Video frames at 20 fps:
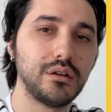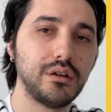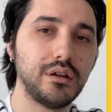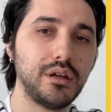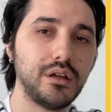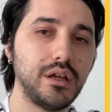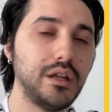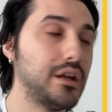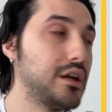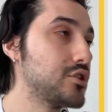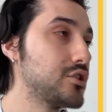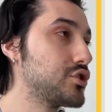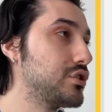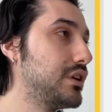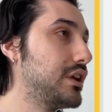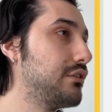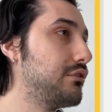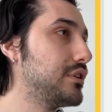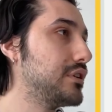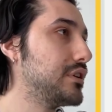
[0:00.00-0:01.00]
energy
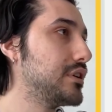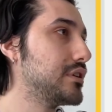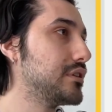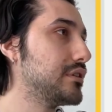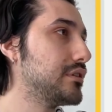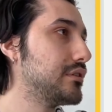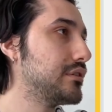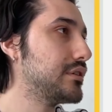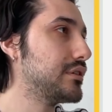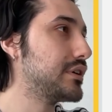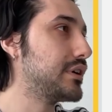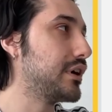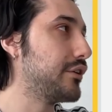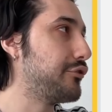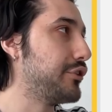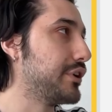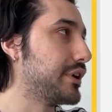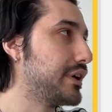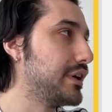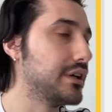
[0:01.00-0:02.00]
level
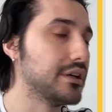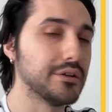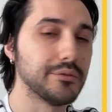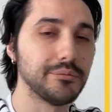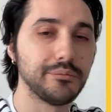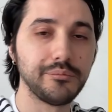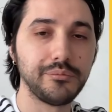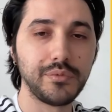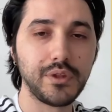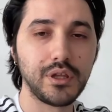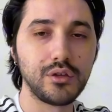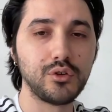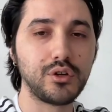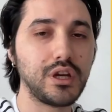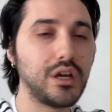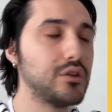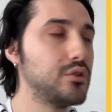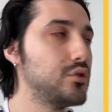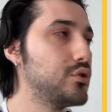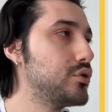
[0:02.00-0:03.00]
graphic here. You
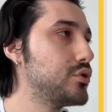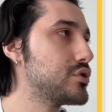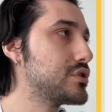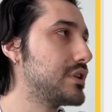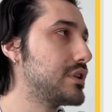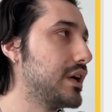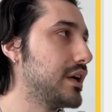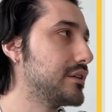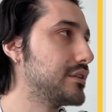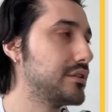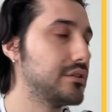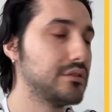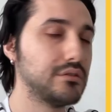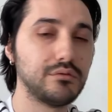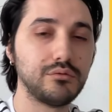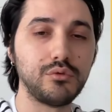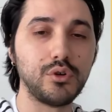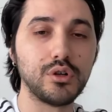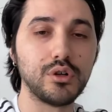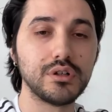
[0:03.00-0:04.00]
can use that
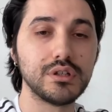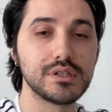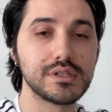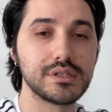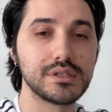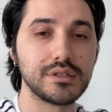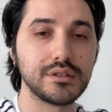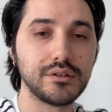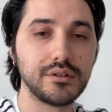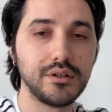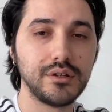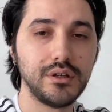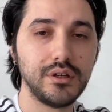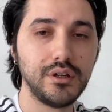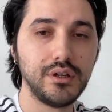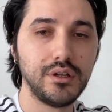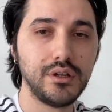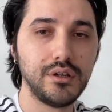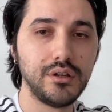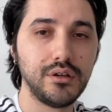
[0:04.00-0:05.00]
for this
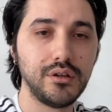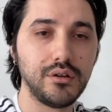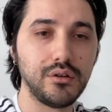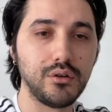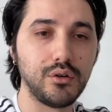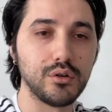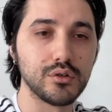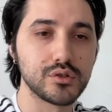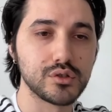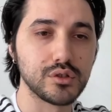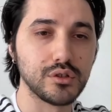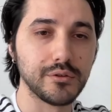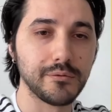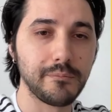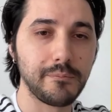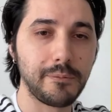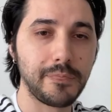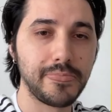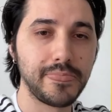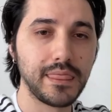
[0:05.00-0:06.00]
also.
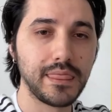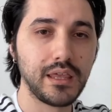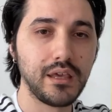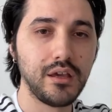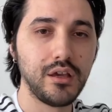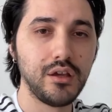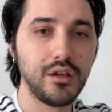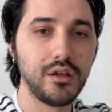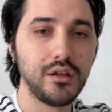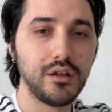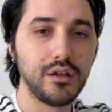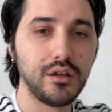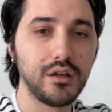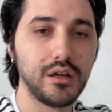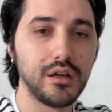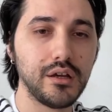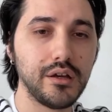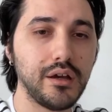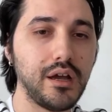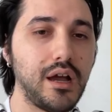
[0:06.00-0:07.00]

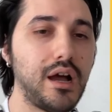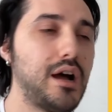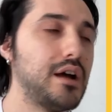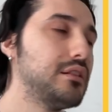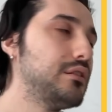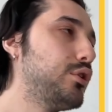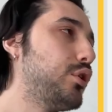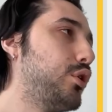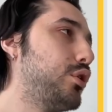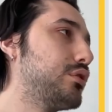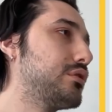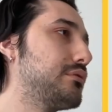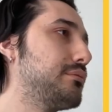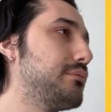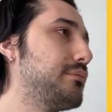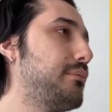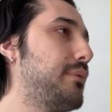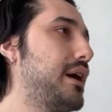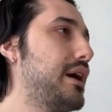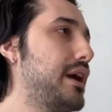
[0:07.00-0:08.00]
I log
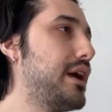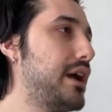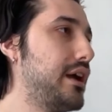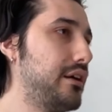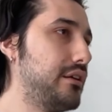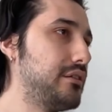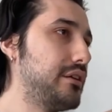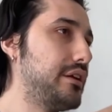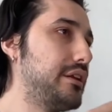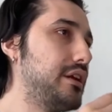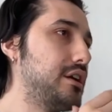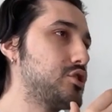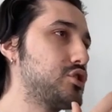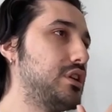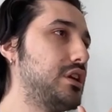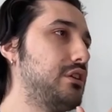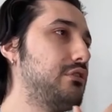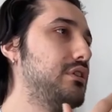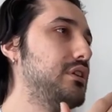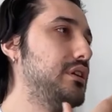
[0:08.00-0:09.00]
my energy
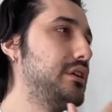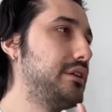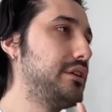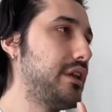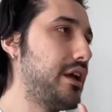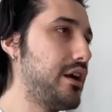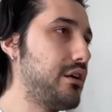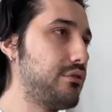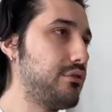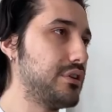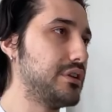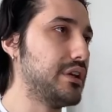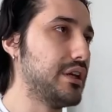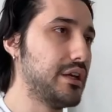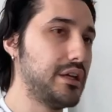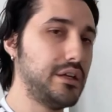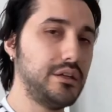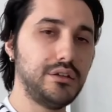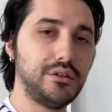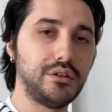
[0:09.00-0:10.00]
level in every
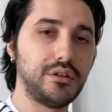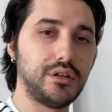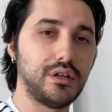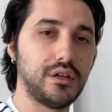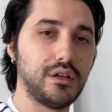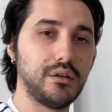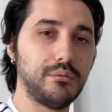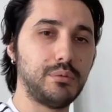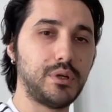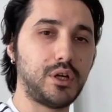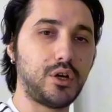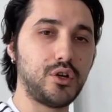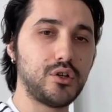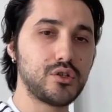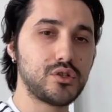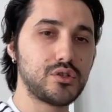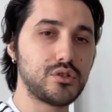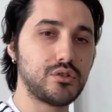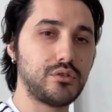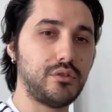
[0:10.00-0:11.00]
day because